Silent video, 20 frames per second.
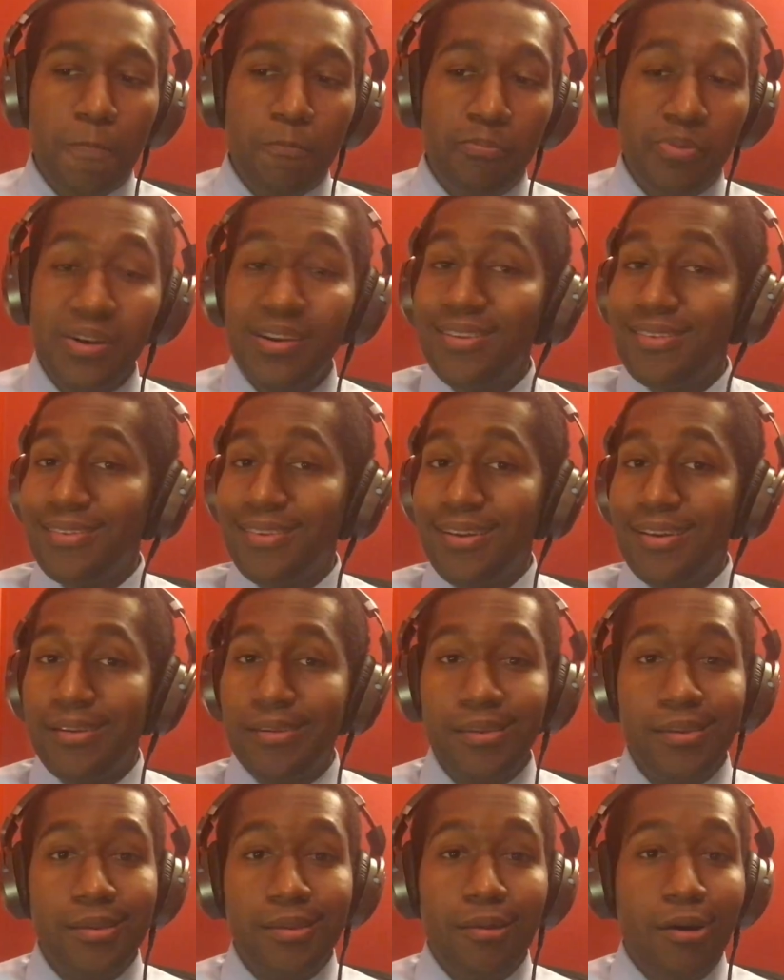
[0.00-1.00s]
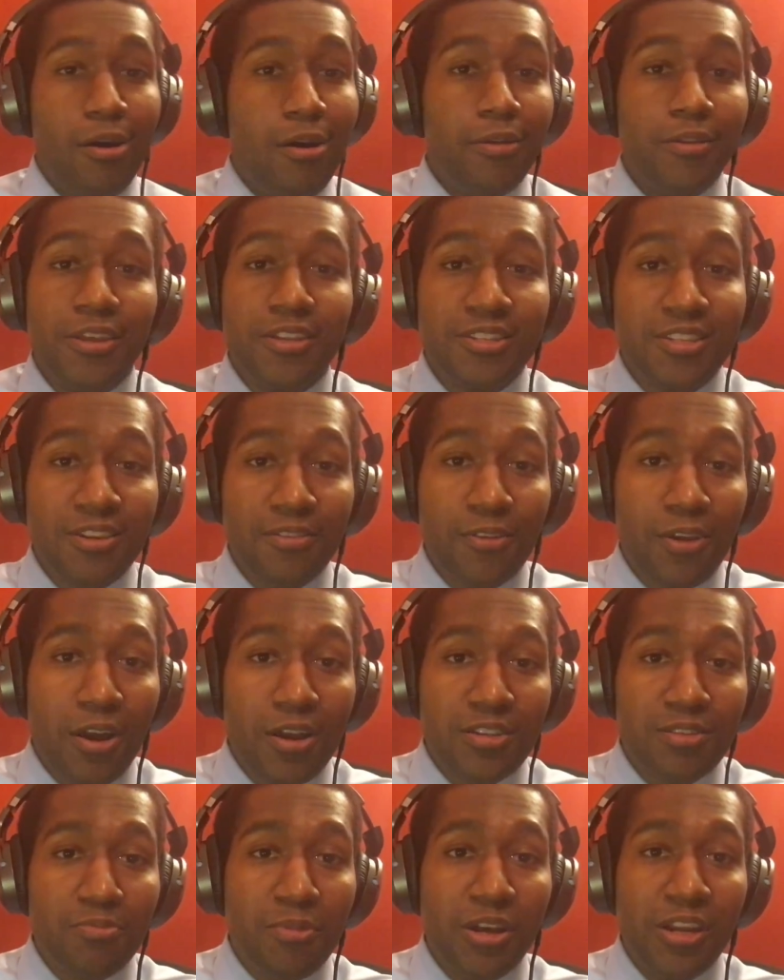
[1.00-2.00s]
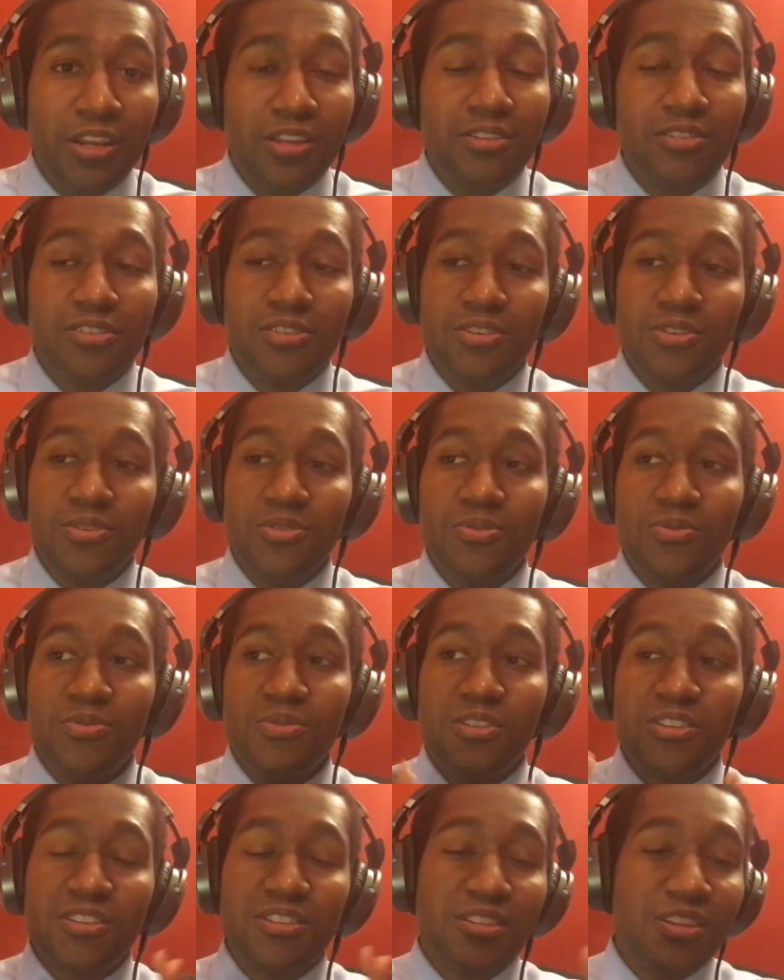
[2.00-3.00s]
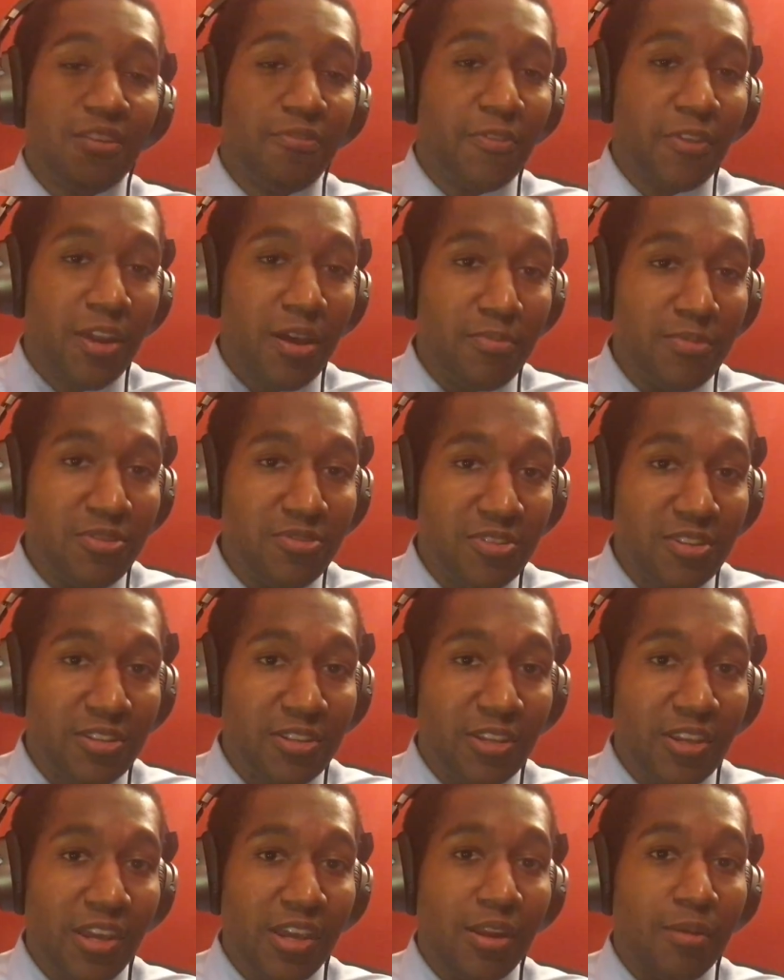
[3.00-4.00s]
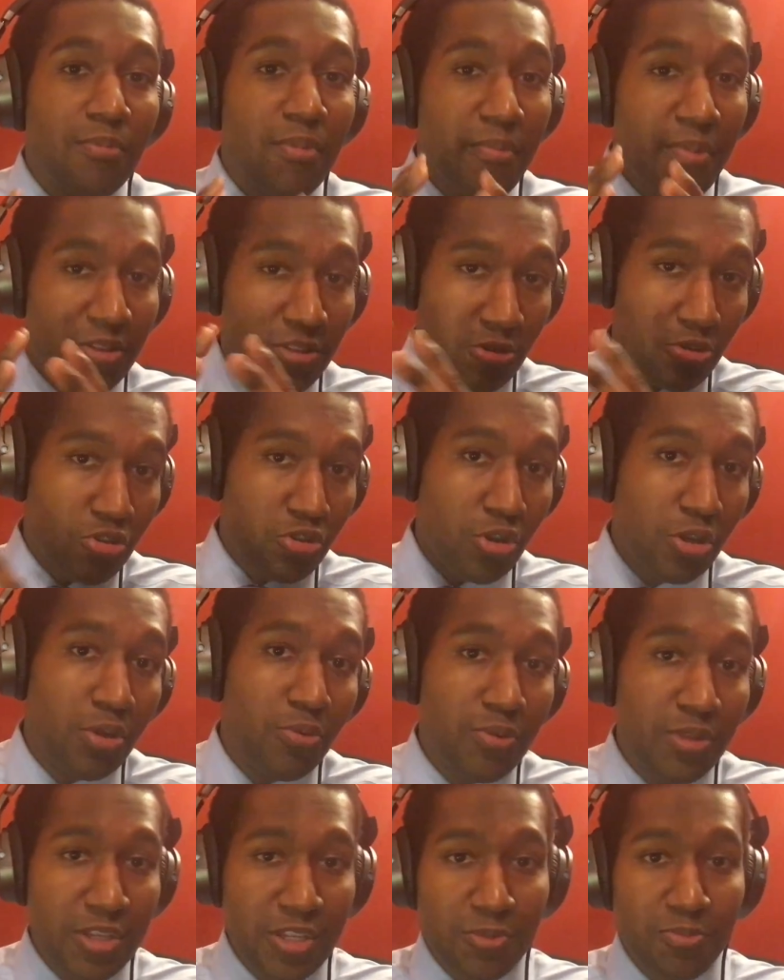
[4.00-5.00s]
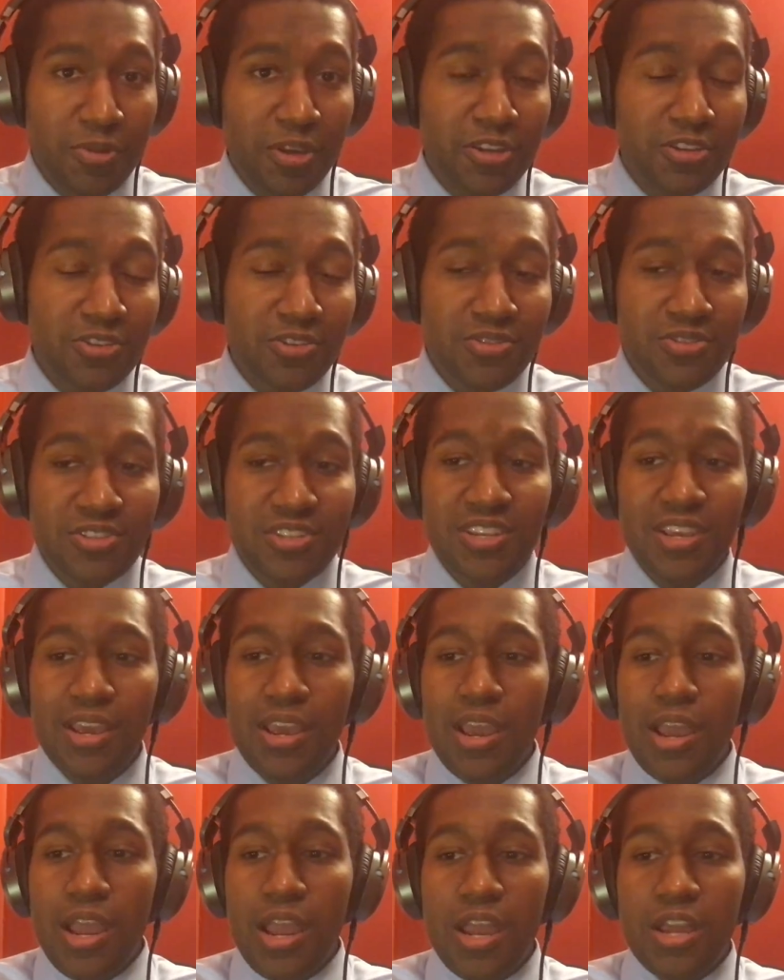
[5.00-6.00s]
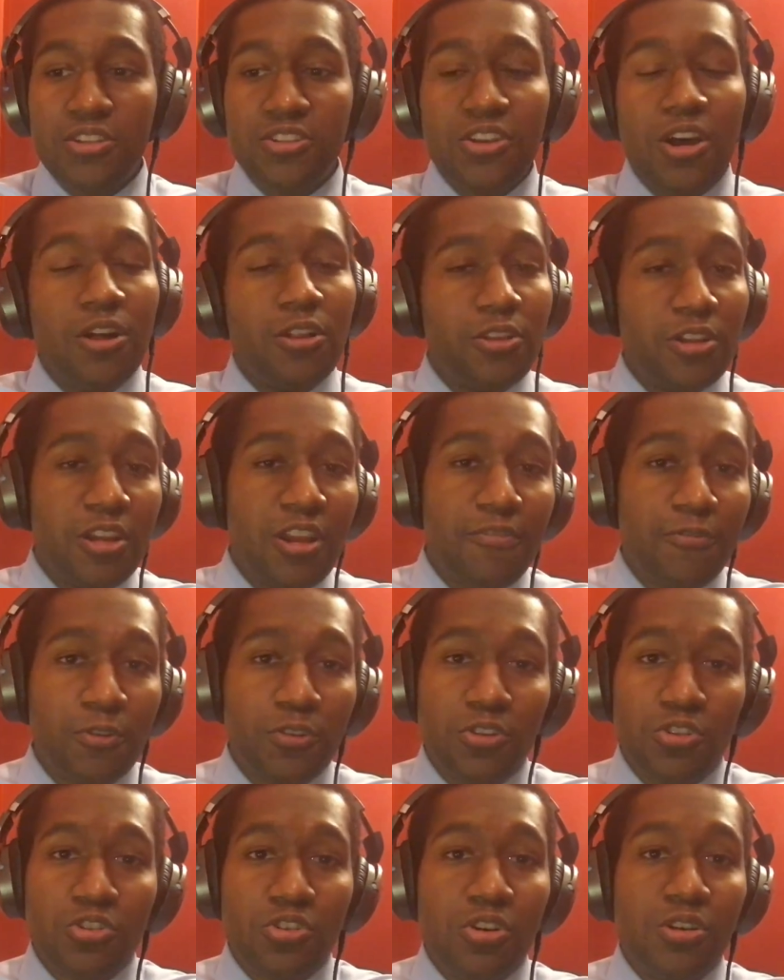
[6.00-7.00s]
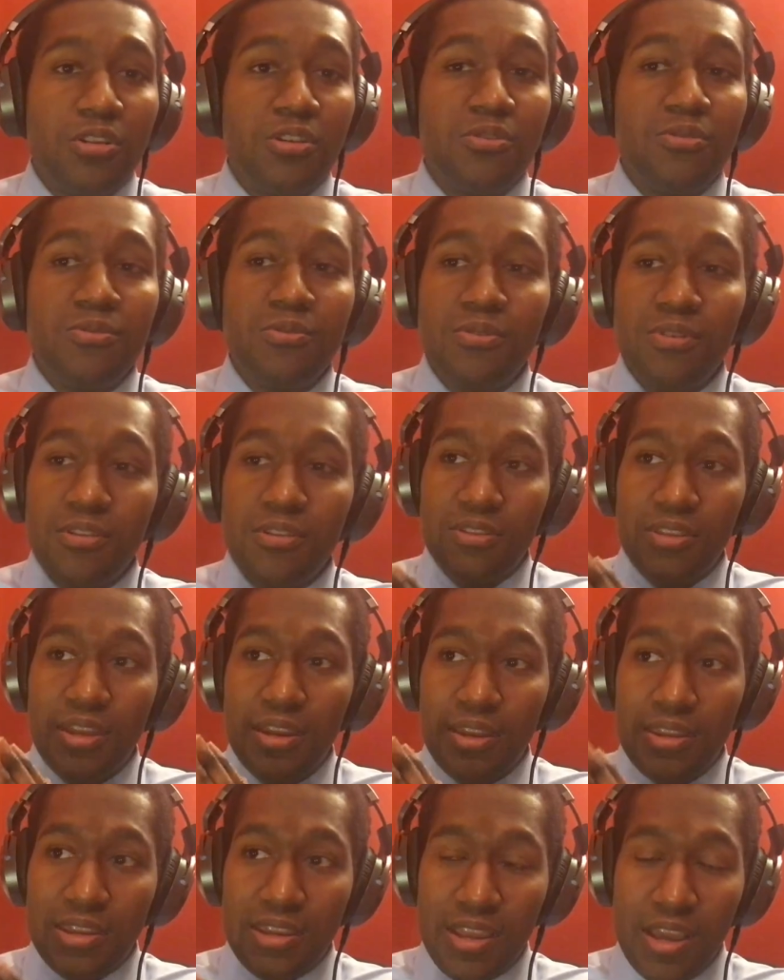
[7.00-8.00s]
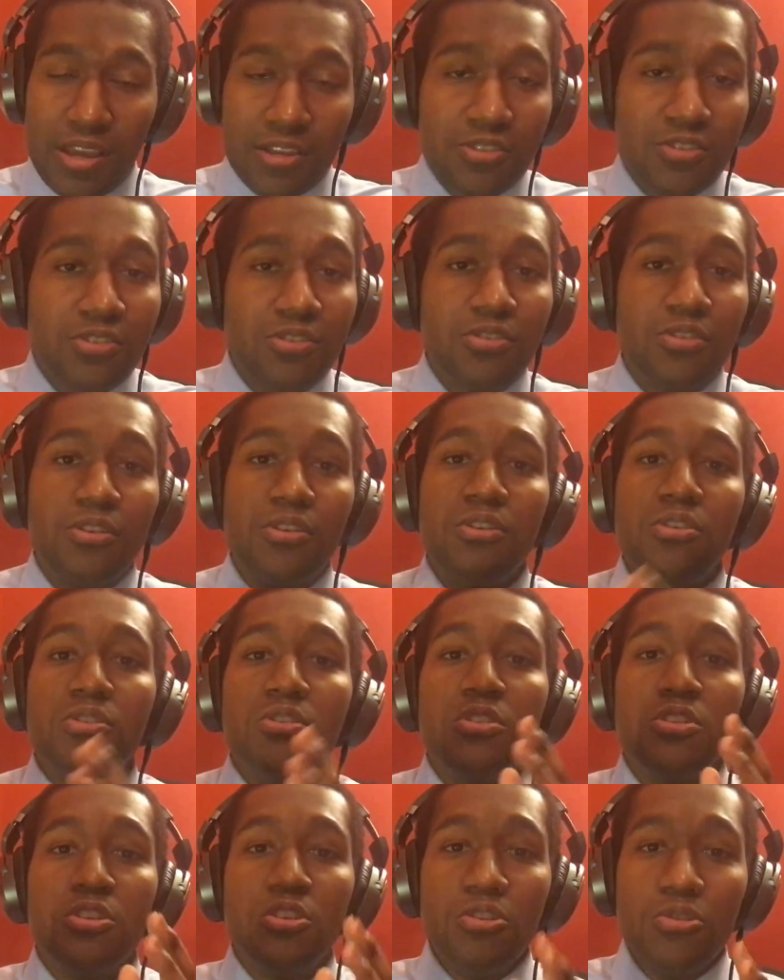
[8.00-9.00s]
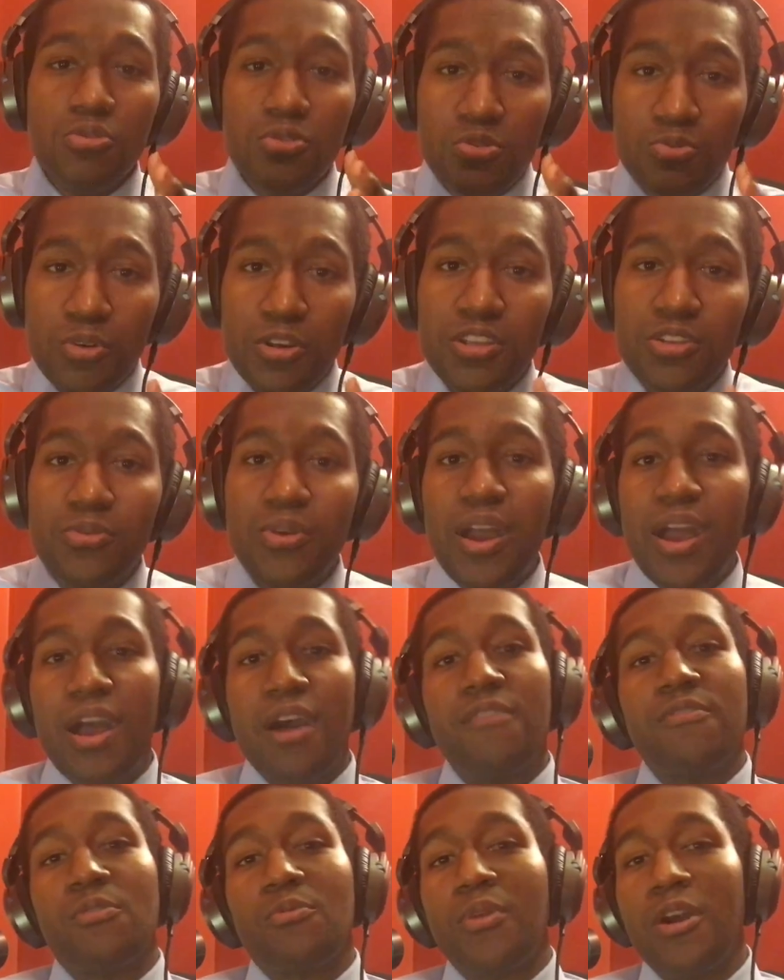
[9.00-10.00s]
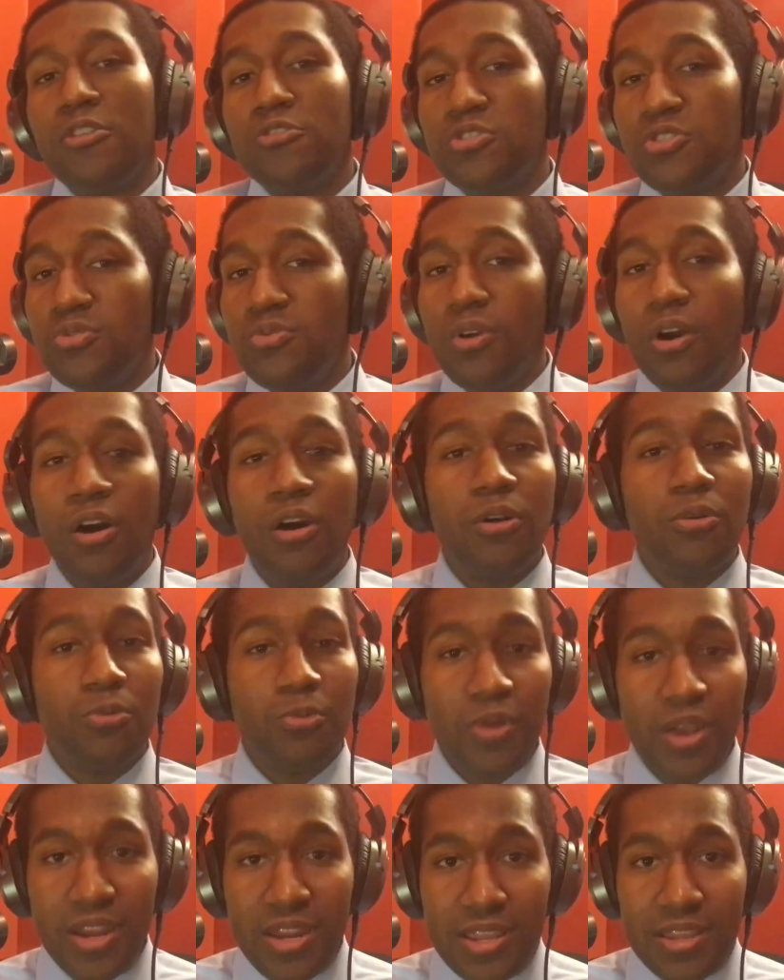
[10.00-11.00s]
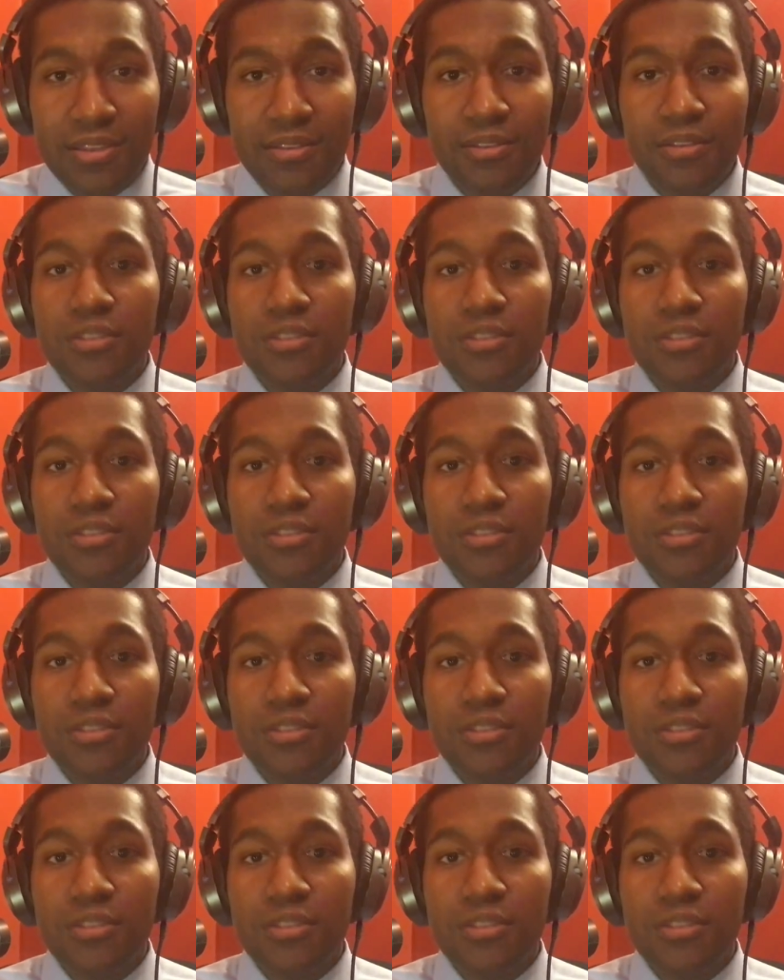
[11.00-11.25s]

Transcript: But again, all that stuff costs money. So the stuff that I'm using today and I'm about to show you in these pictures, it's all in an effort to show you that yes, use what you have around you already.